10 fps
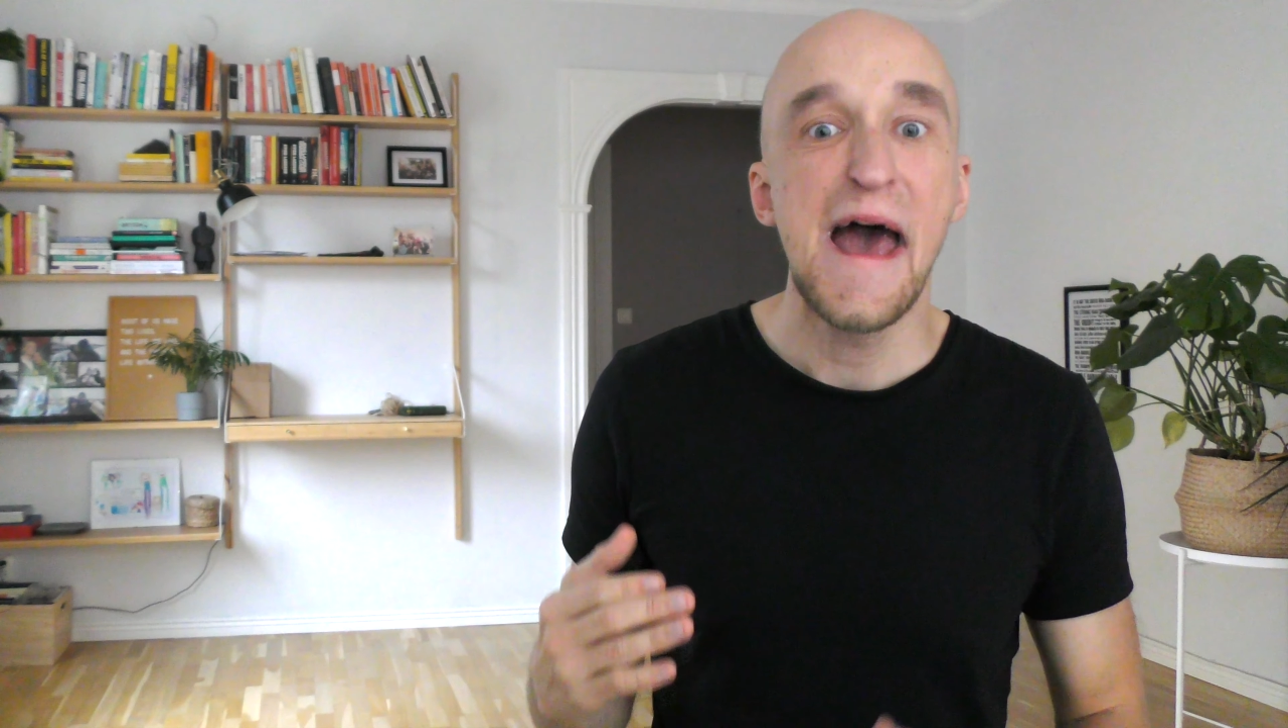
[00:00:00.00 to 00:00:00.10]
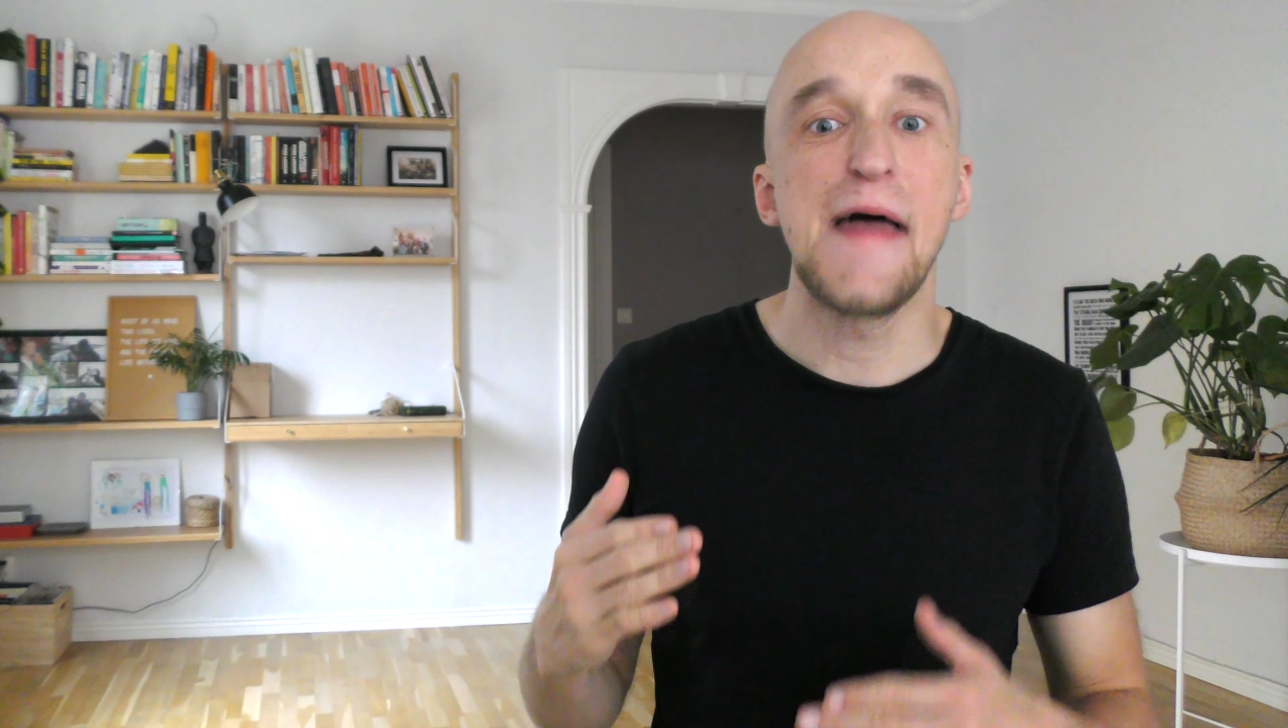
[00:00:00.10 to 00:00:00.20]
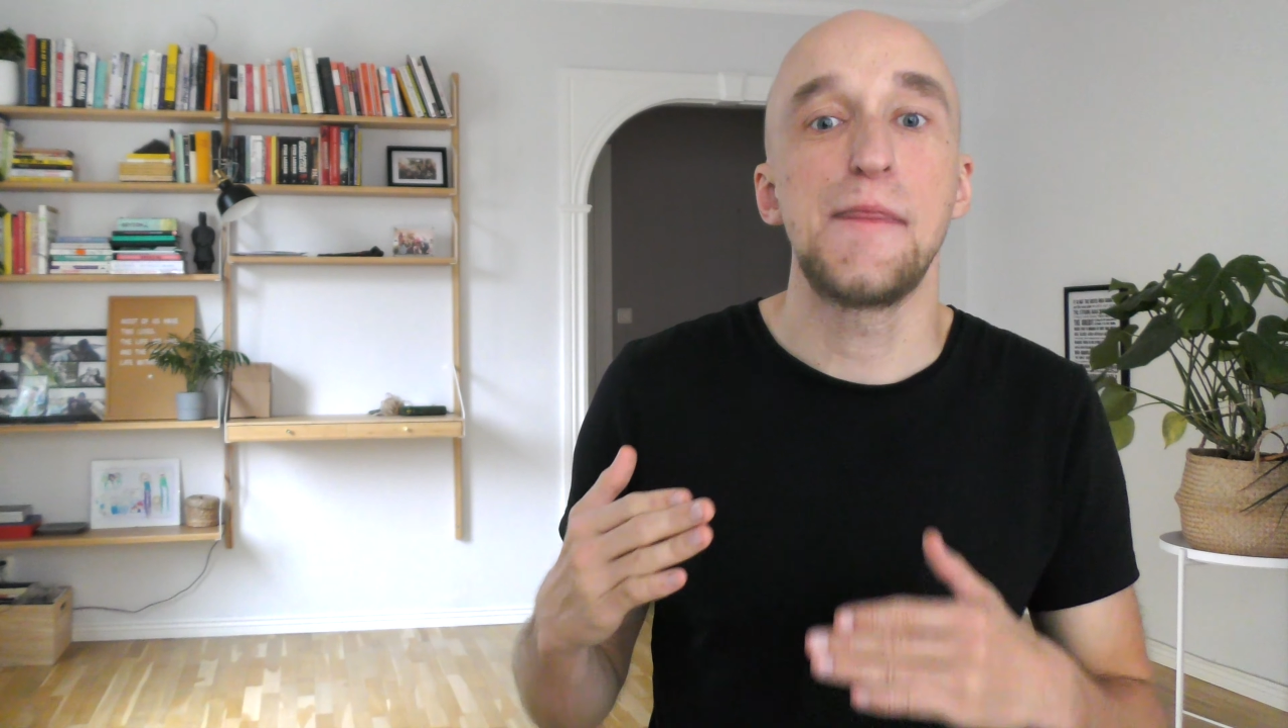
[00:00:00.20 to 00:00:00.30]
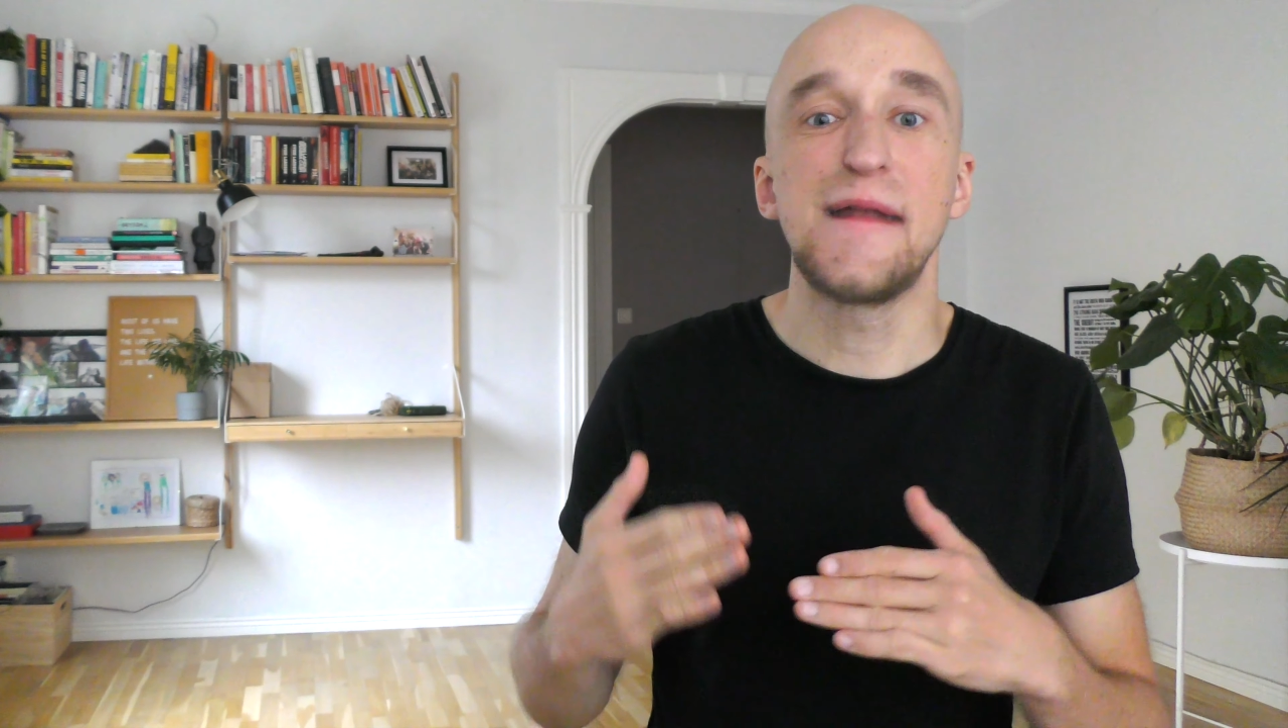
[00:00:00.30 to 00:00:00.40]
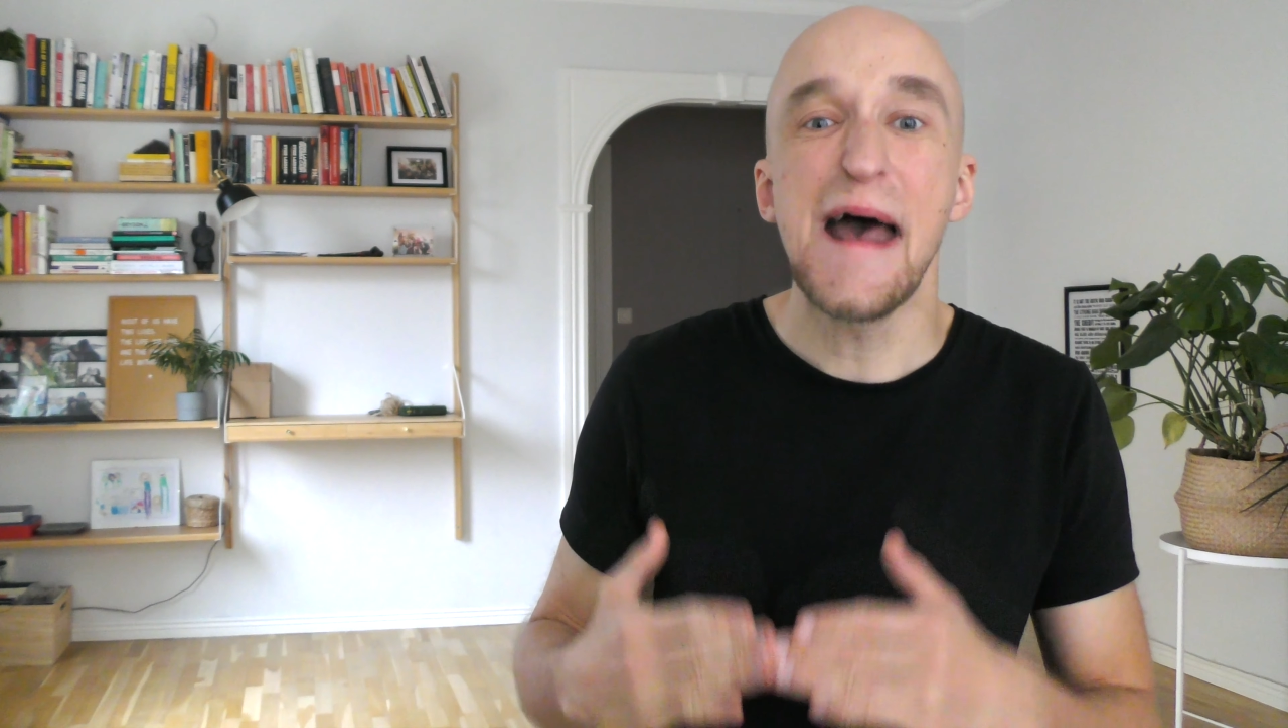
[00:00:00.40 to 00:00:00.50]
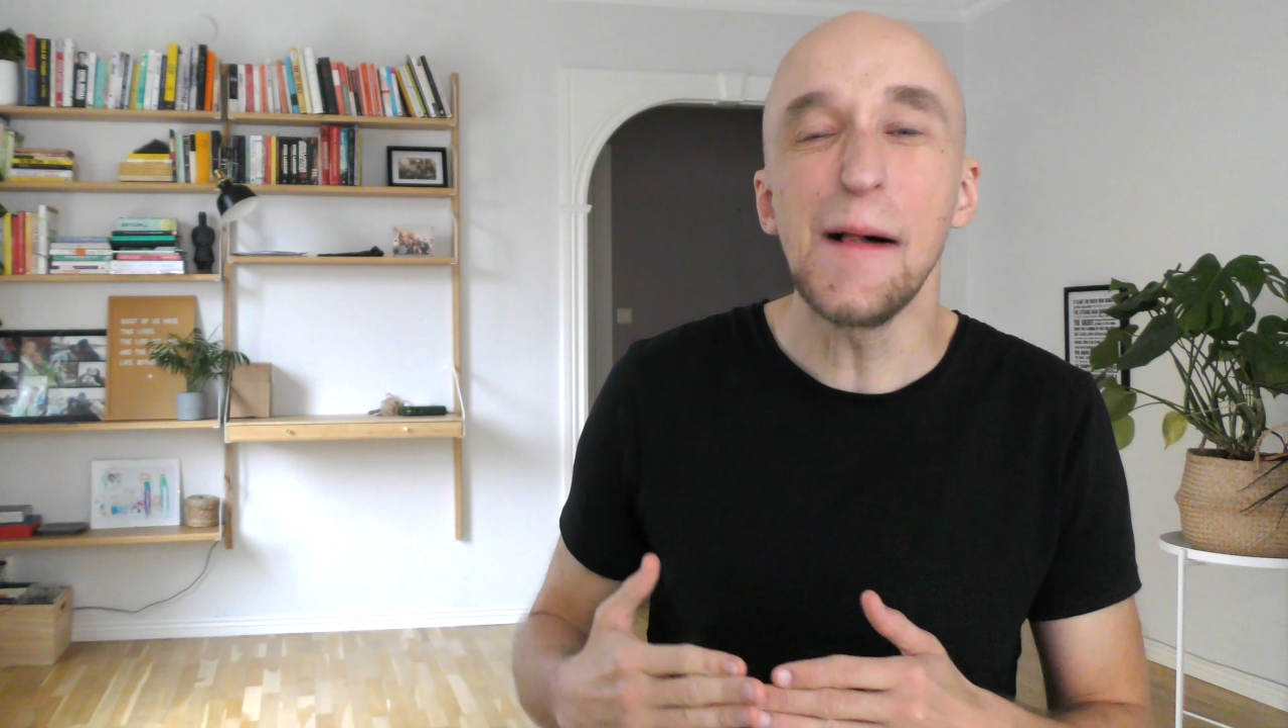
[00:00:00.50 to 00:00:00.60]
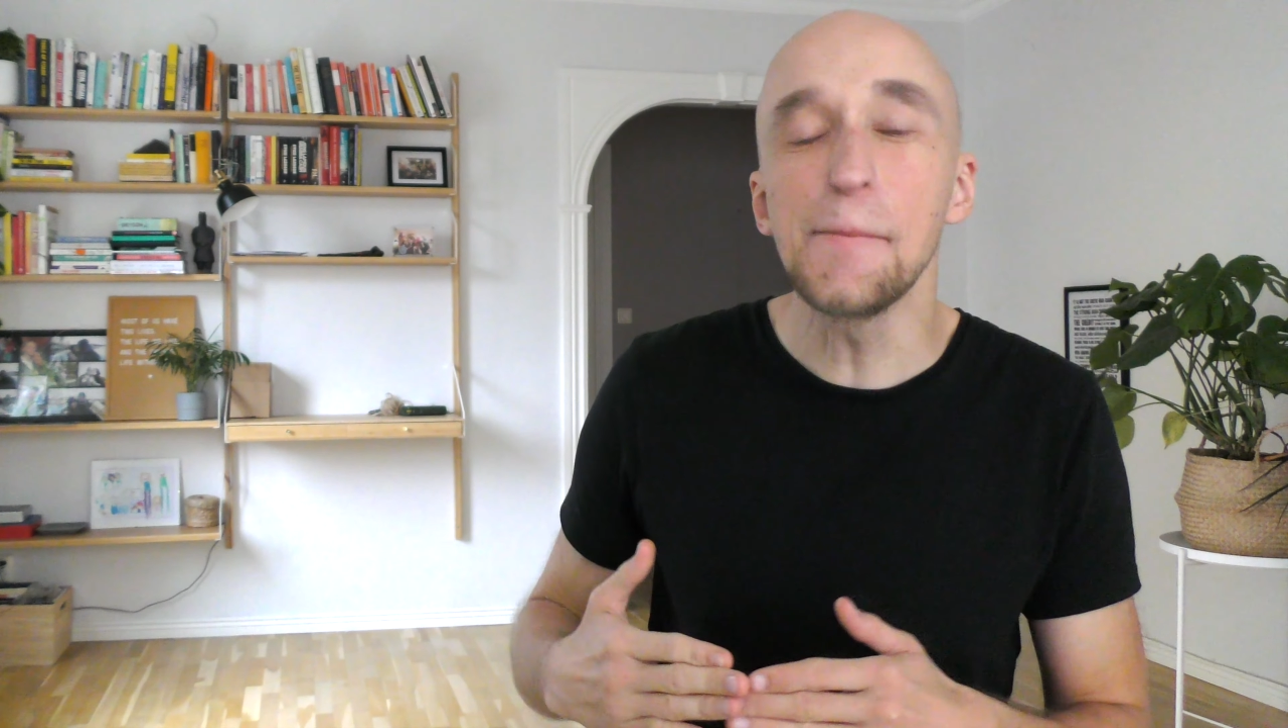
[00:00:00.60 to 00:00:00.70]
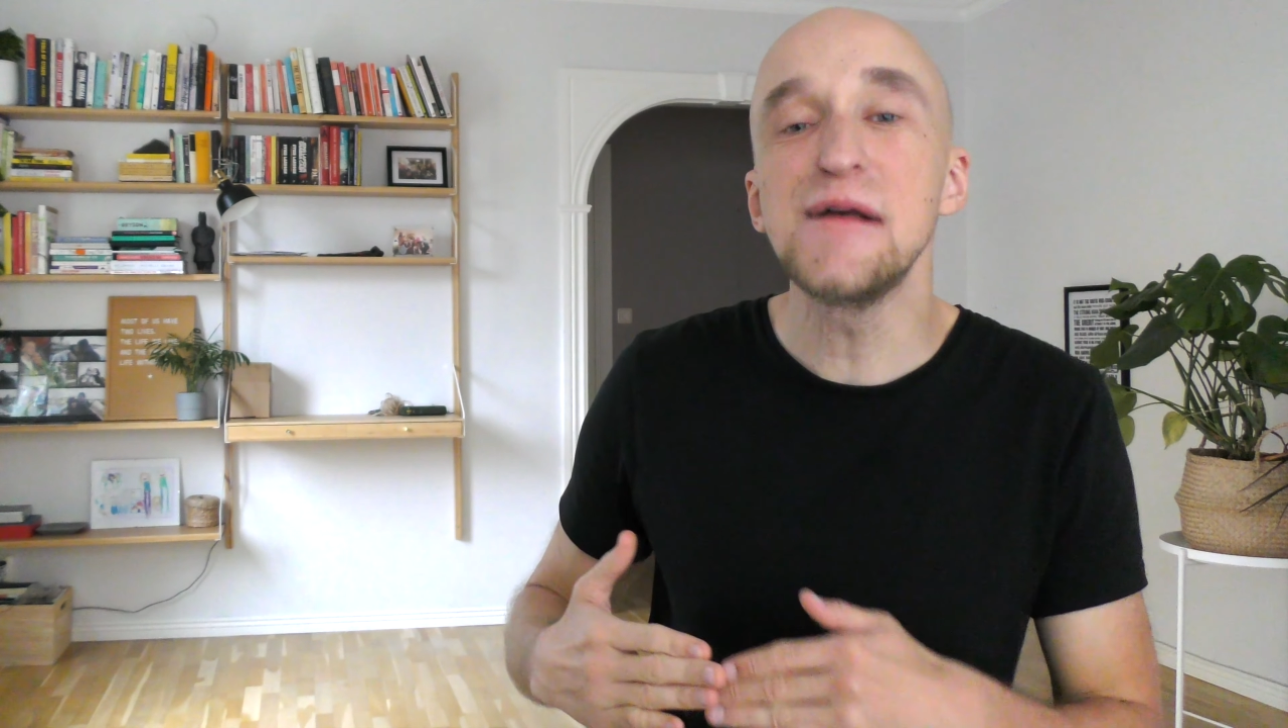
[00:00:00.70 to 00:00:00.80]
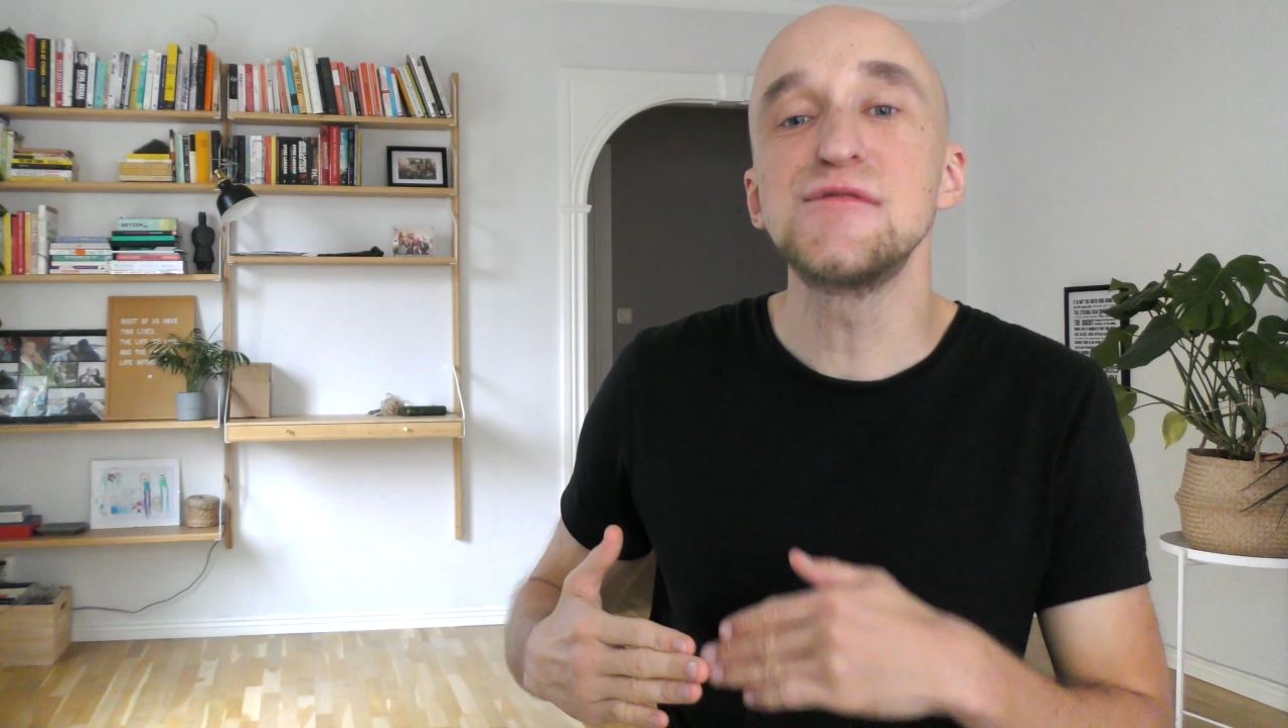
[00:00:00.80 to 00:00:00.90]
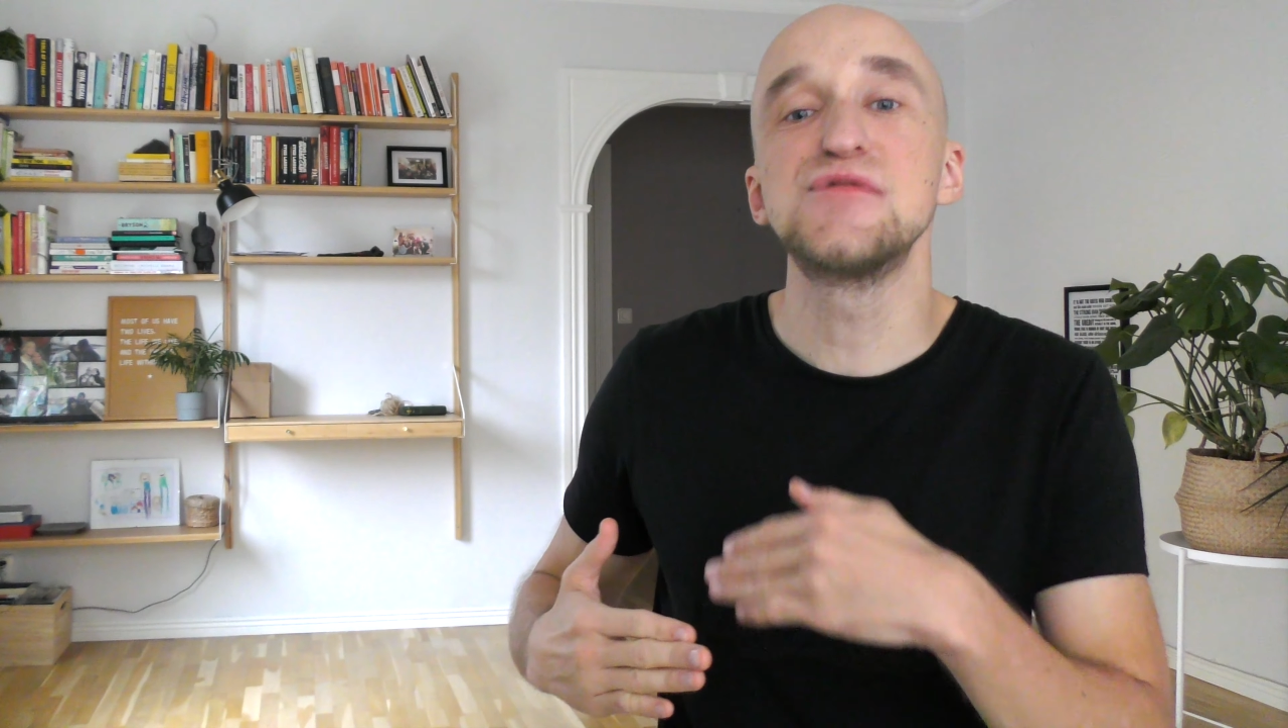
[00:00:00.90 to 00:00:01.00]
and that
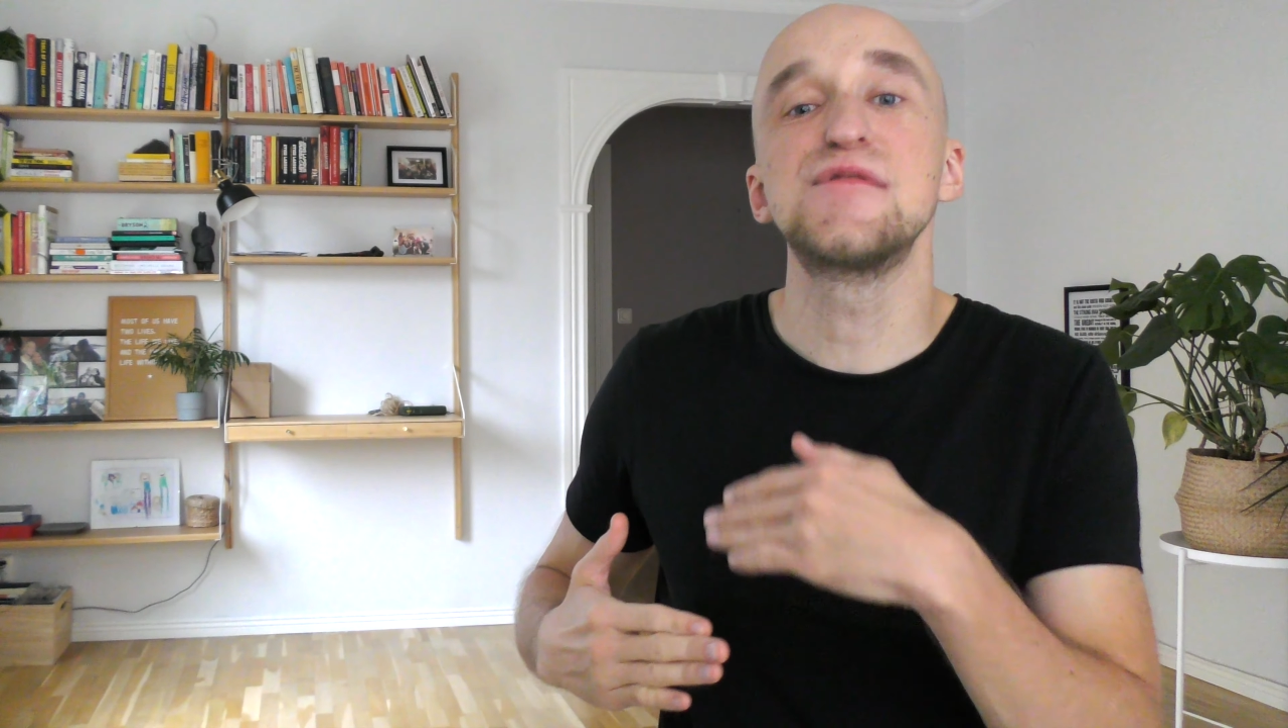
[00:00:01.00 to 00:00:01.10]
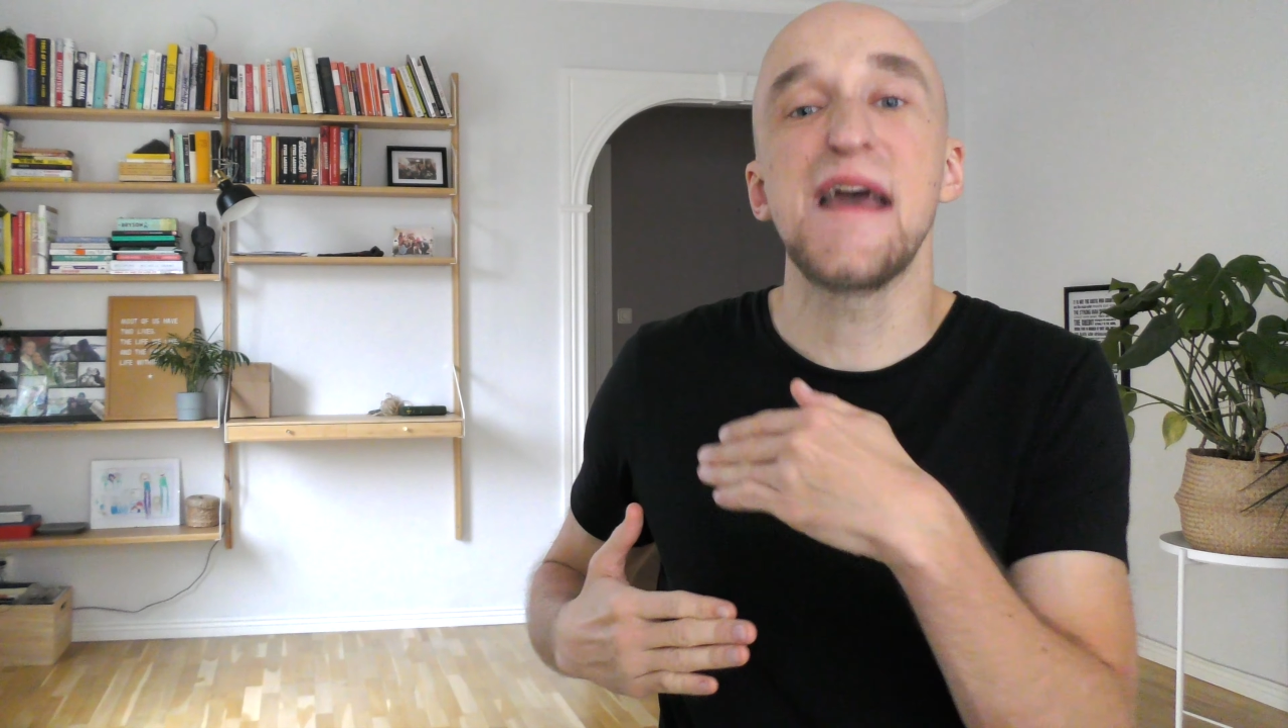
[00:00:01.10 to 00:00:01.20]
help you to